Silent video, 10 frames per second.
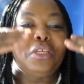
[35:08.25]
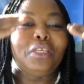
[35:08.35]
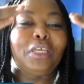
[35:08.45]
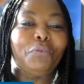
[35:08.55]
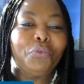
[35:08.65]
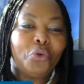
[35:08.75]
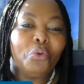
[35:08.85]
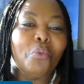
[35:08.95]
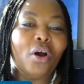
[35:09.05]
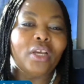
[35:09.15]
gives you
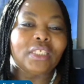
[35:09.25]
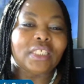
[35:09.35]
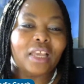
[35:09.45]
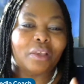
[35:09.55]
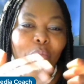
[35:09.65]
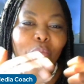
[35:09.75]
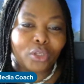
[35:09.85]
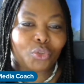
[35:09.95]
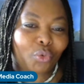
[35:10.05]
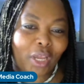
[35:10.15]
more, it's like more
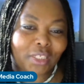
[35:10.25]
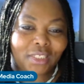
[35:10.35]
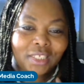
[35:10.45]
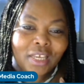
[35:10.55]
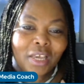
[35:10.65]
stress.